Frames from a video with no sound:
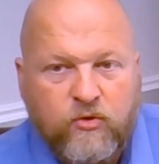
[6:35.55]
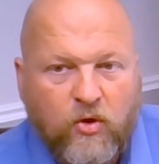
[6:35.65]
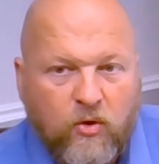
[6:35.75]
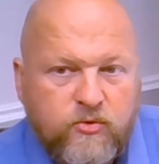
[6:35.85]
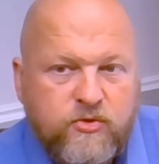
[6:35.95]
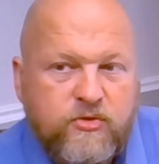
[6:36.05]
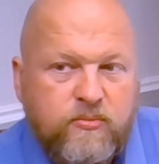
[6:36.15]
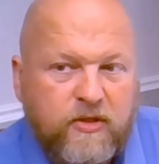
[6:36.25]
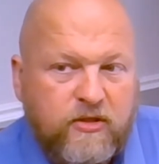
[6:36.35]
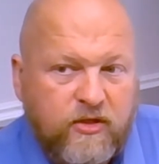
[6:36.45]

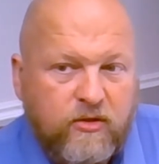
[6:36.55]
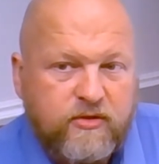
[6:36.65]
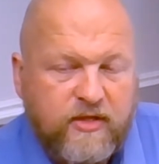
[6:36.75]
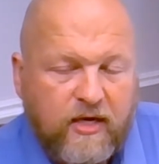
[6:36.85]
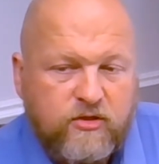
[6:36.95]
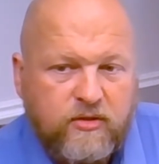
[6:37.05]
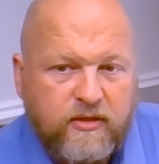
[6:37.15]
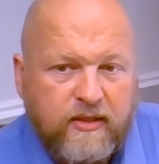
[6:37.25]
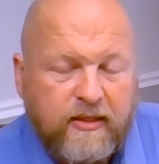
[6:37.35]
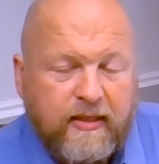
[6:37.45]
Those materials
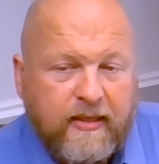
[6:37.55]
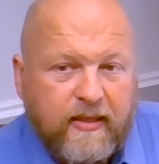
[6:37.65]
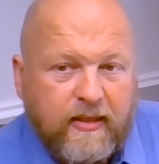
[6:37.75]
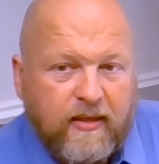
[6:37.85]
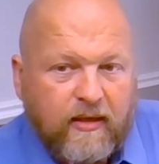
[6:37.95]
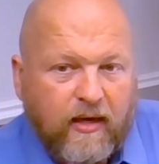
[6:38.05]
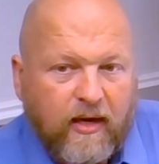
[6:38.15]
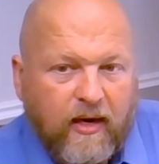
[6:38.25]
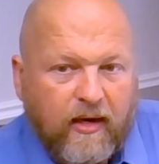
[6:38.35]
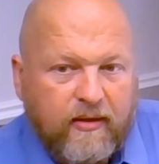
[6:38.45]
actually
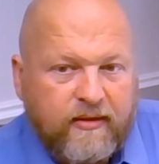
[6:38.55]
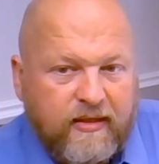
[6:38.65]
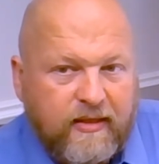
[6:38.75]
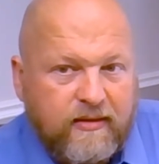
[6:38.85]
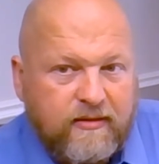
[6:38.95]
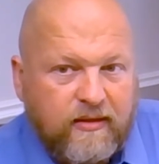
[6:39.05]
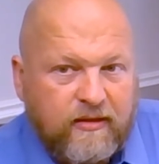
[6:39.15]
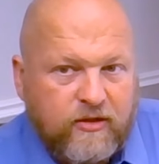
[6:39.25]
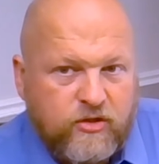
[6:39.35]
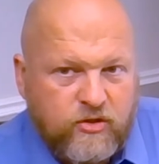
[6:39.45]
need
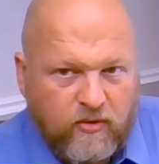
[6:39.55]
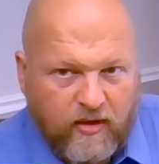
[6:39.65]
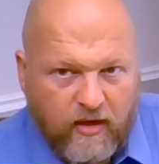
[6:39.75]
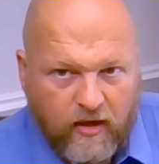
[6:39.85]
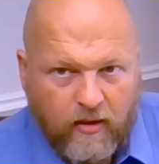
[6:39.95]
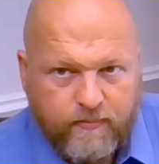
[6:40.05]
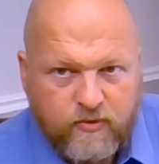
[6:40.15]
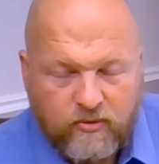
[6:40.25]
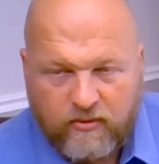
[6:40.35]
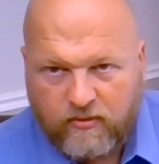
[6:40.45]
additional help
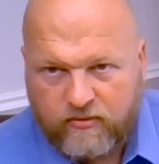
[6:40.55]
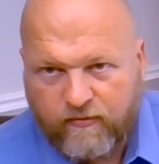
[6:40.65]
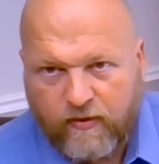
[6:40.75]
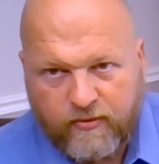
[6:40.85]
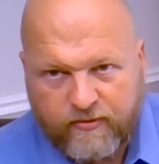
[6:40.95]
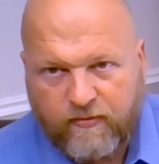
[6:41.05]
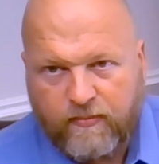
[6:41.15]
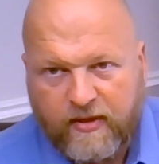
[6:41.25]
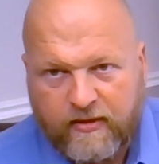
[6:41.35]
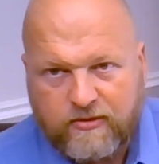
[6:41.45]
to flow
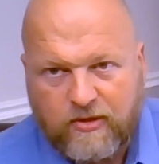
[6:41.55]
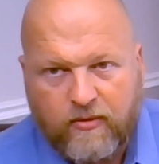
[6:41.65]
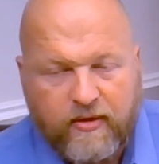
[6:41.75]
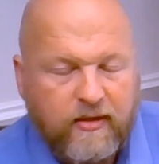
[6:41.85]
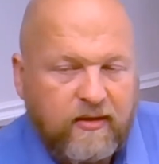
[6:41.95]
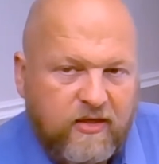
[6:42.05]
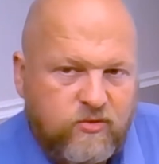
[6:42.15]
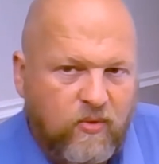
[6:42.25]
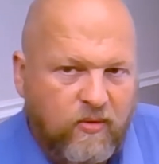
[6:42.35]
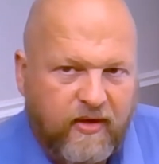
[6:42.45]
from the zone, and
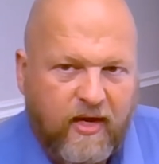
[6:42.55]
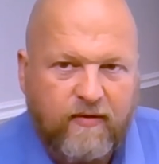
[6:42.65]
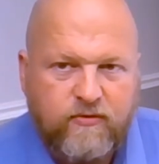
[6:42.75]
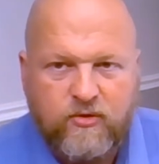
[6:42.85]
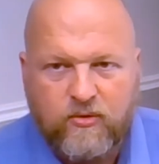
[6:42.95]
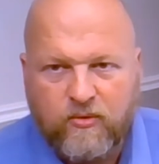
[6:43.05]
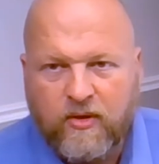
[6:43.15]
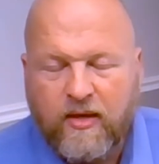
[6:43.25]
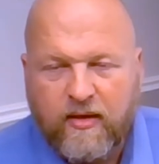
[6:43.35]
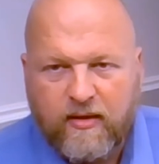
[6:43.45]
that's where we have to